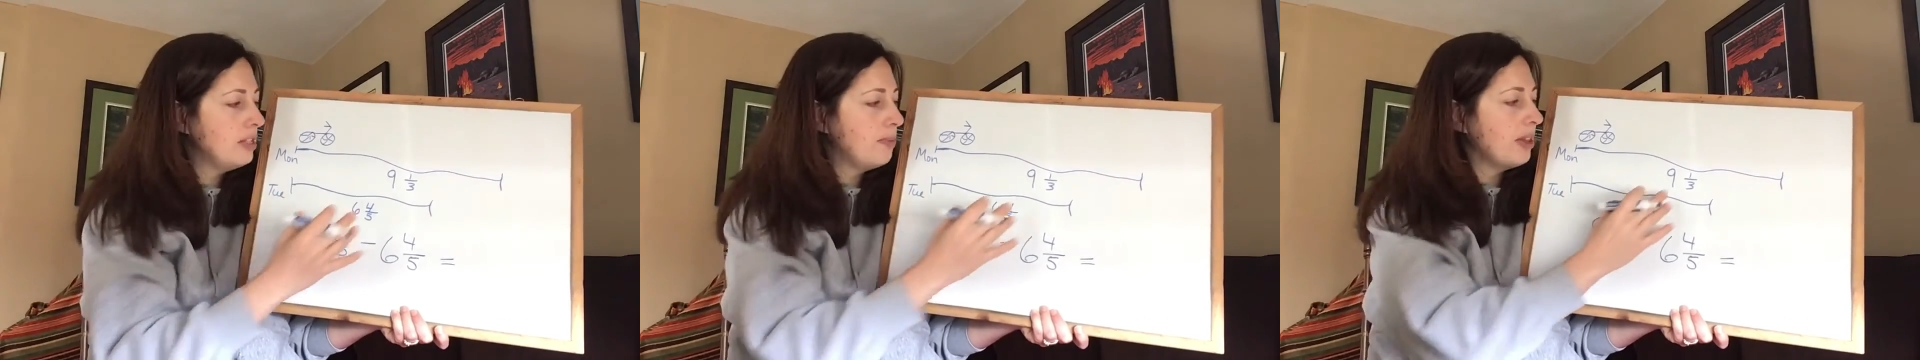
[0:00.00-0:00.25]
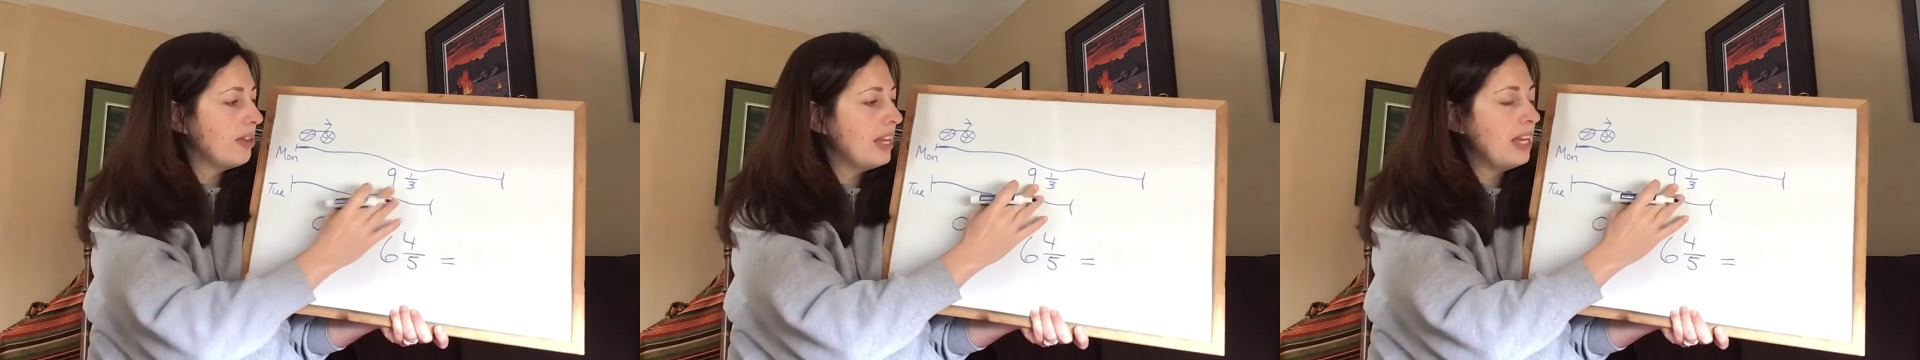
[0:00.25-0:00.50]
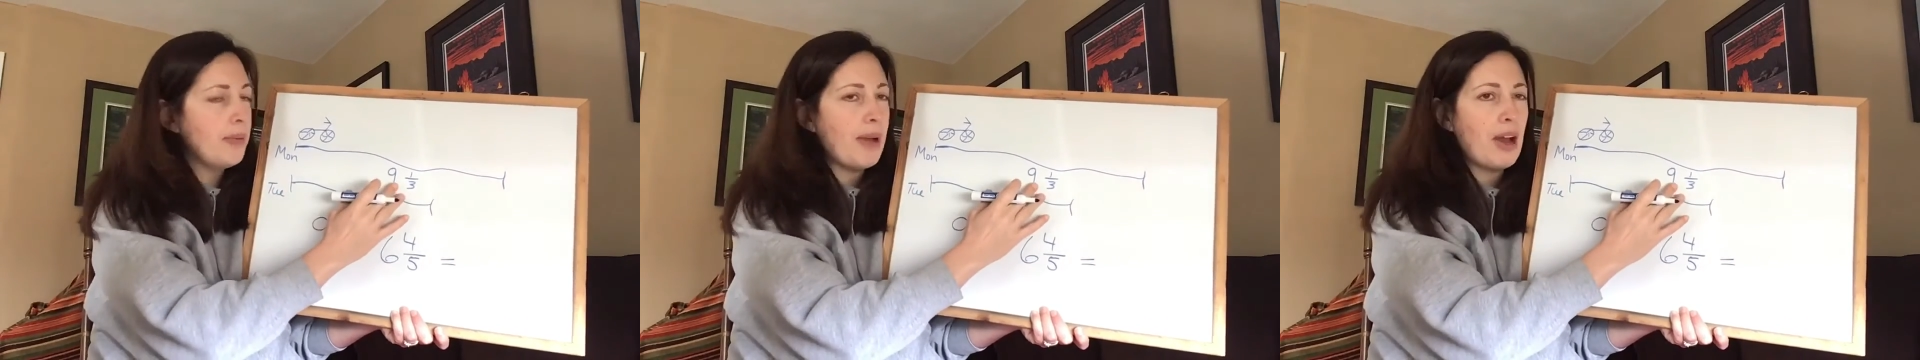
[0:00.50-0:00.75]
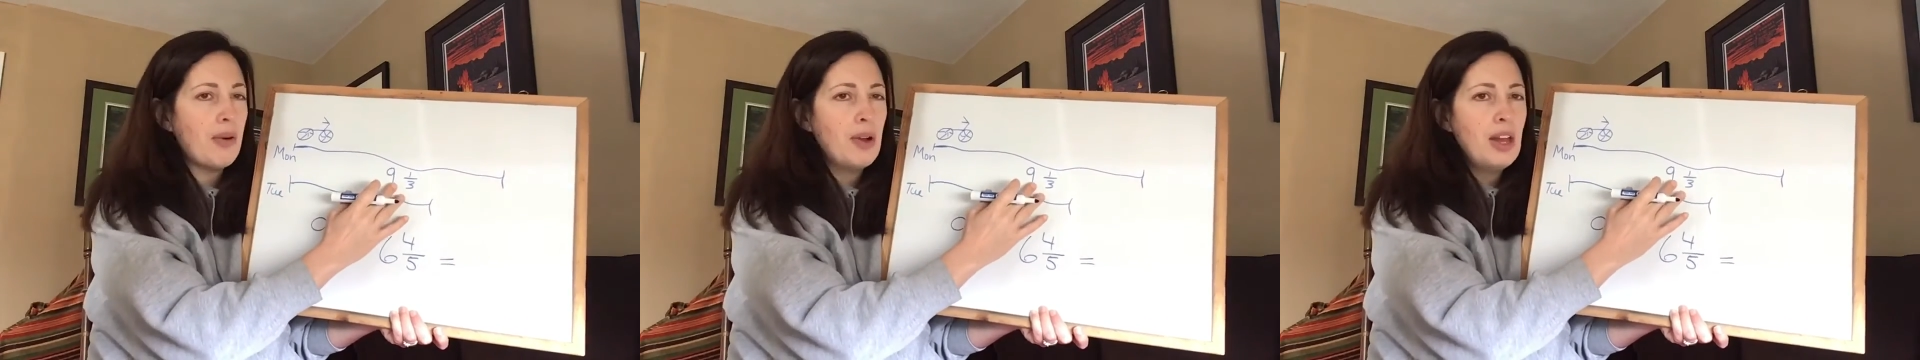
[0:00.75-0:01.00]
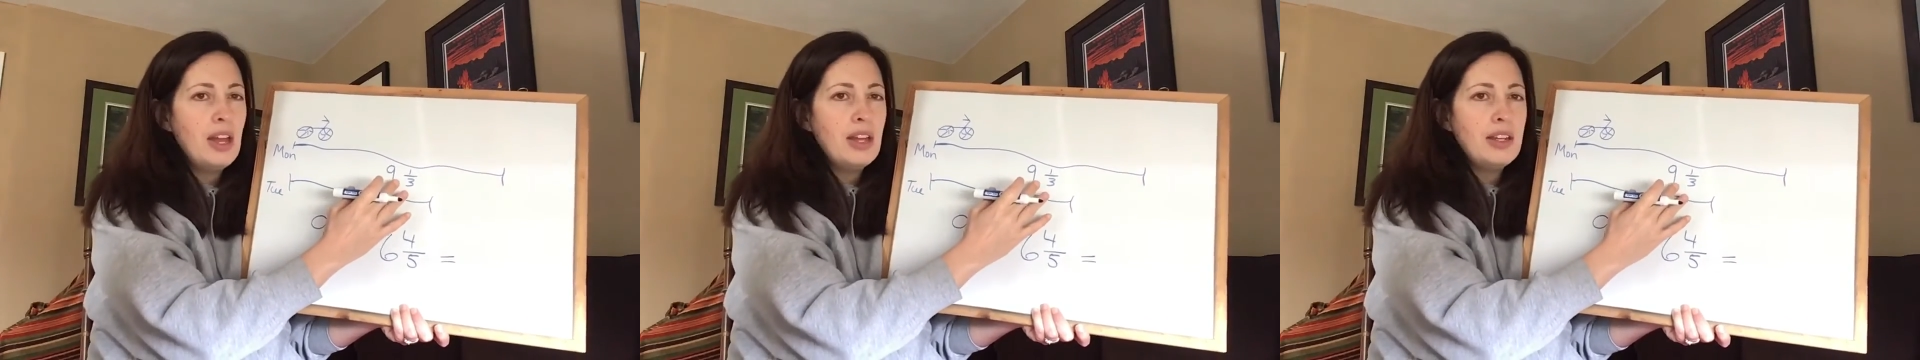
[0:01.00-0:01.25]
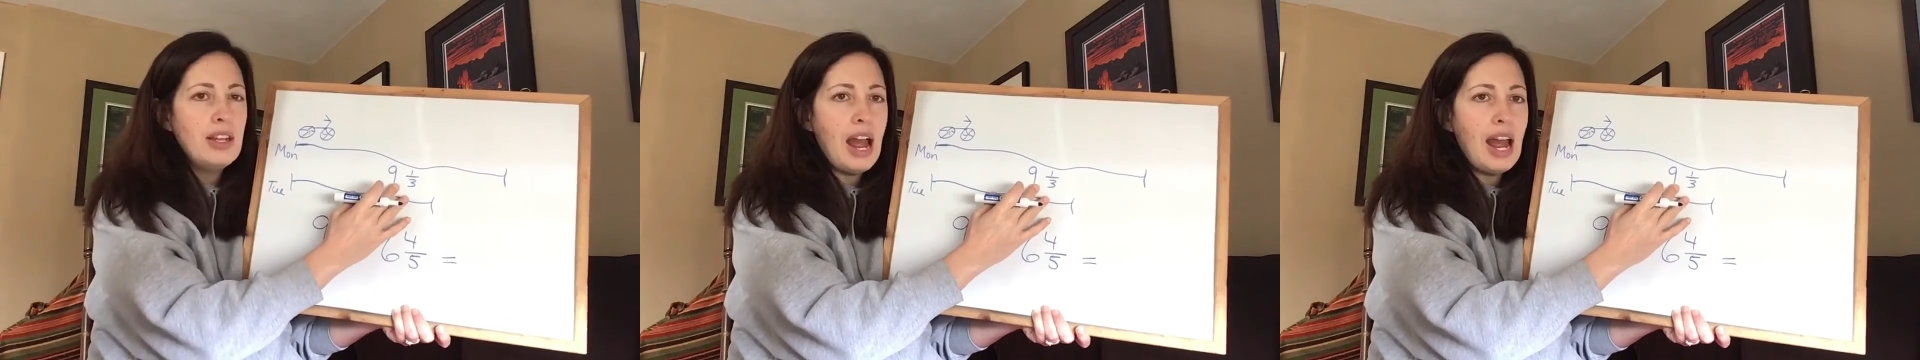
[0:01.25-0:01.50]
but think about
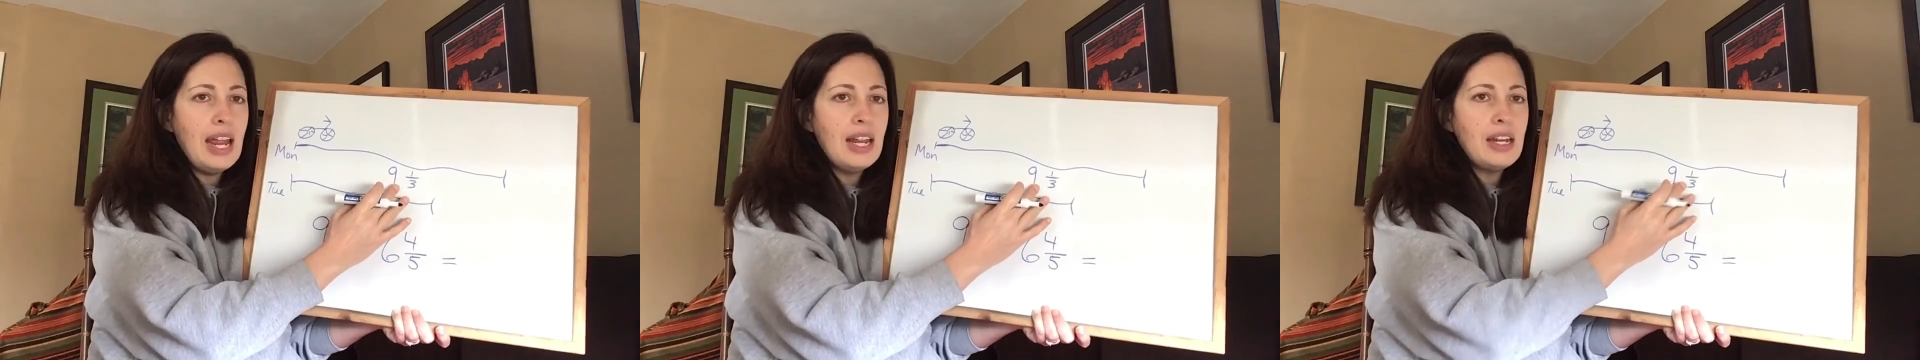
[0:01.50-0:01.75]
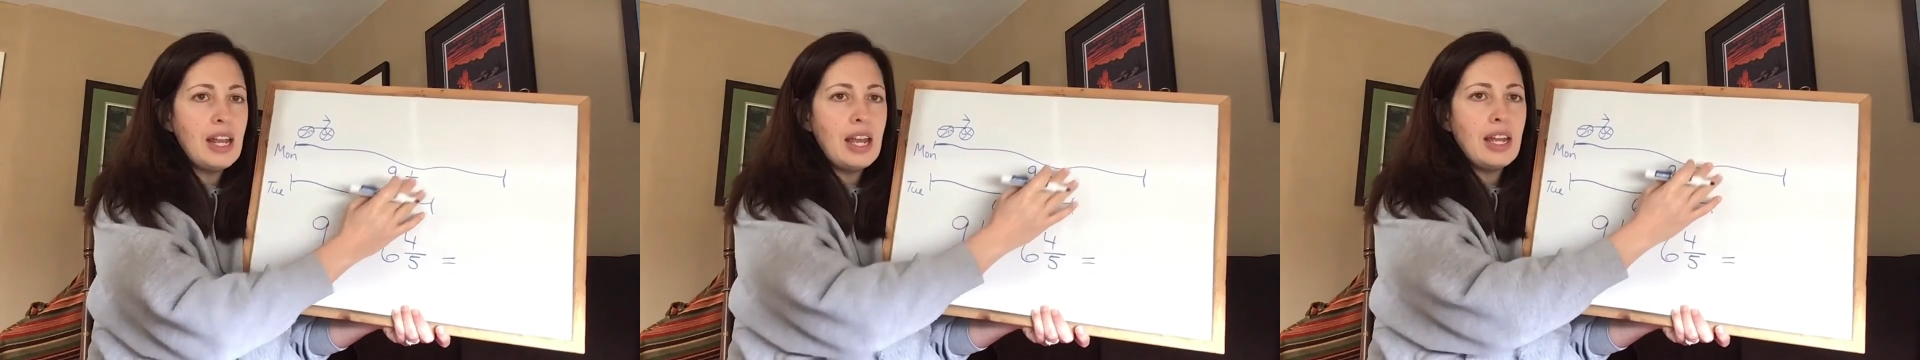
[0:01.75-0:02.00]
9